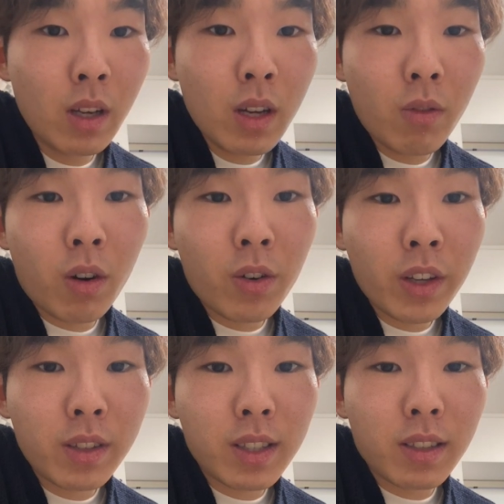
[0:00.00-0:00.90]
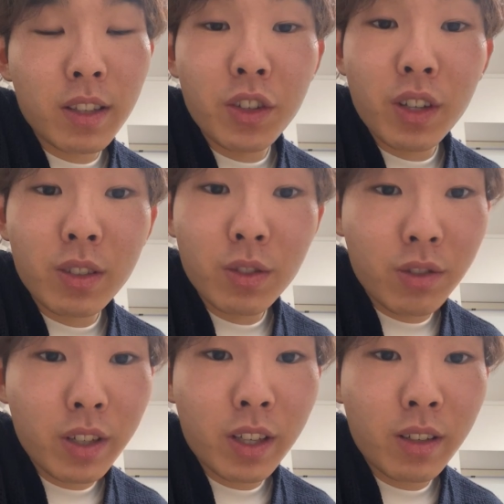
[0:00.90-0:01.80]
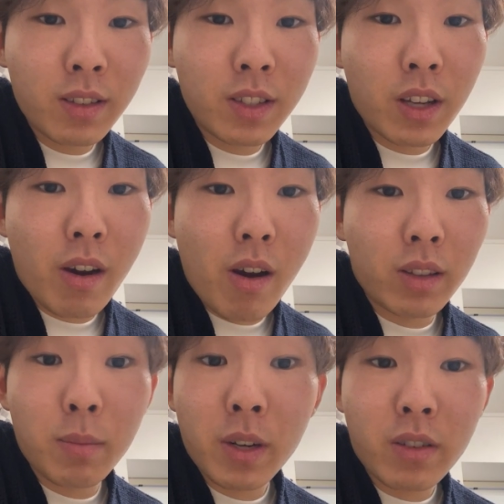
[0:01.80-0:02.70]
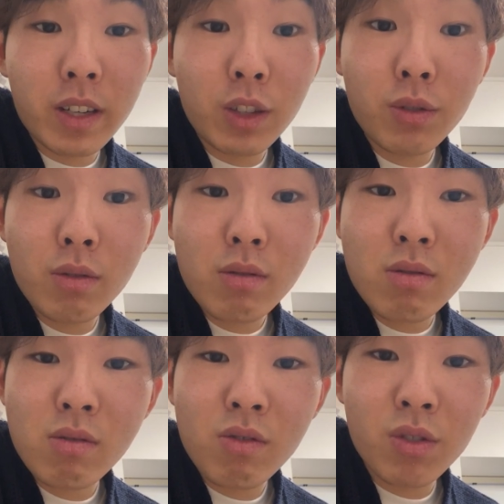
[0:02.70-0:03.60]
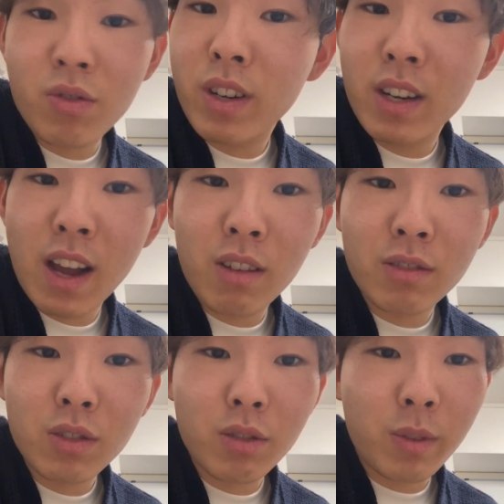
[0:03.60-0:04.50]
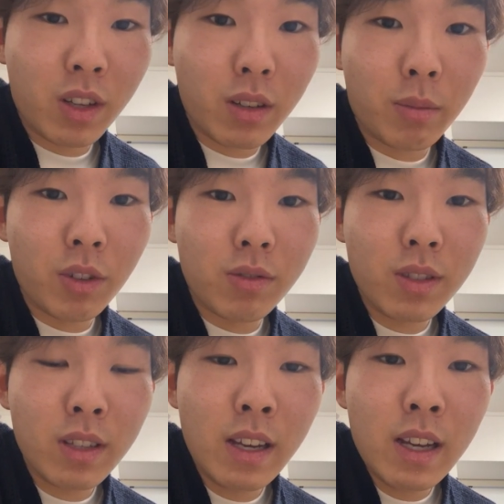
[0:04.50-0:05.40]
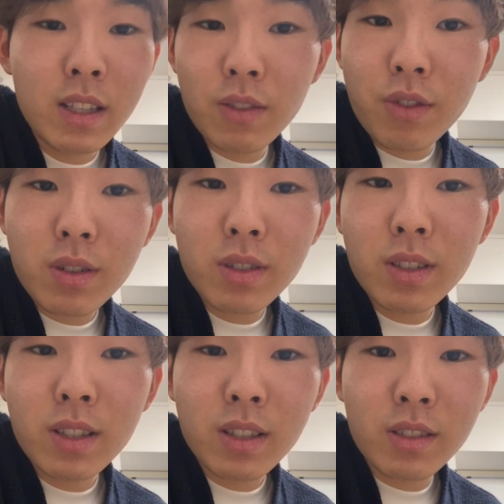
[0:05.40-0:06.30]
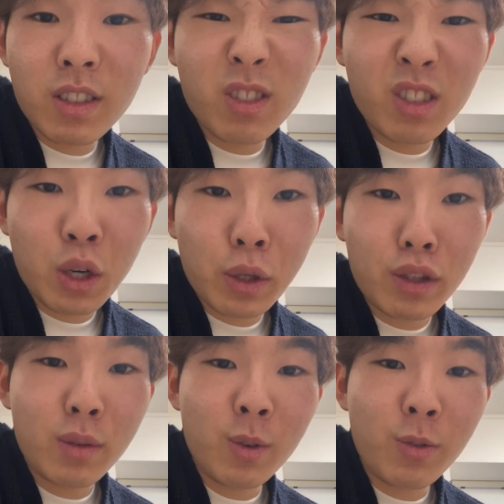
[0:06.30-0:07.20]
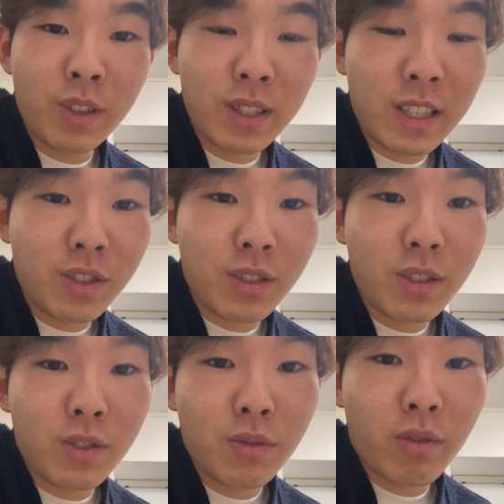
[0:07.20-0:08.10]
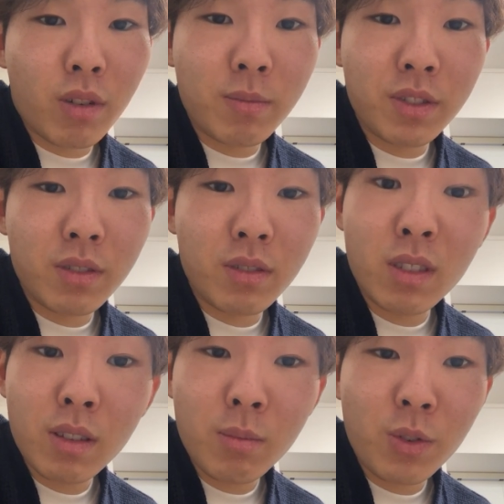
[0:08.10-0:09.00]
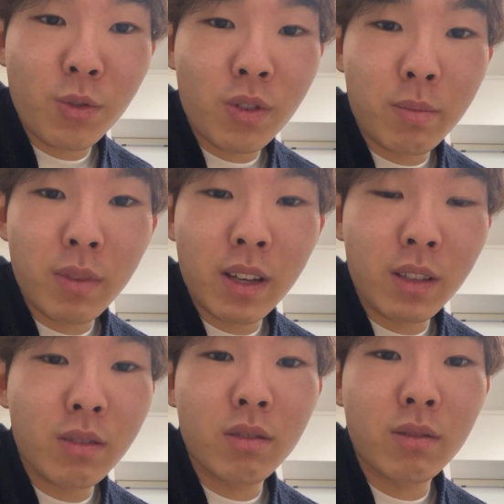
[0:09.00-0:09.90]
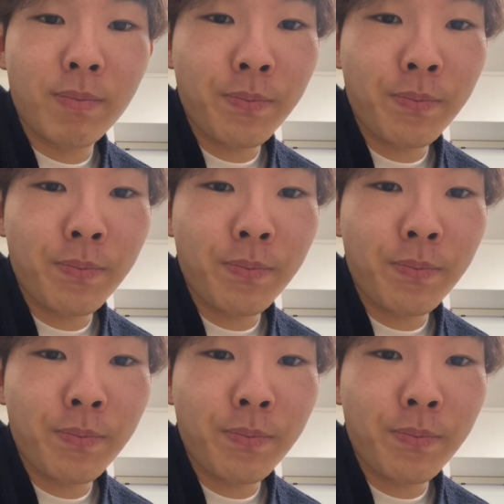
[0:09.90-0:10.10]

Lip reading: Following the technical screening, there are typically 2 to 3 rounds of interviews. The first is a technical interview with engineers from the team you are applying to.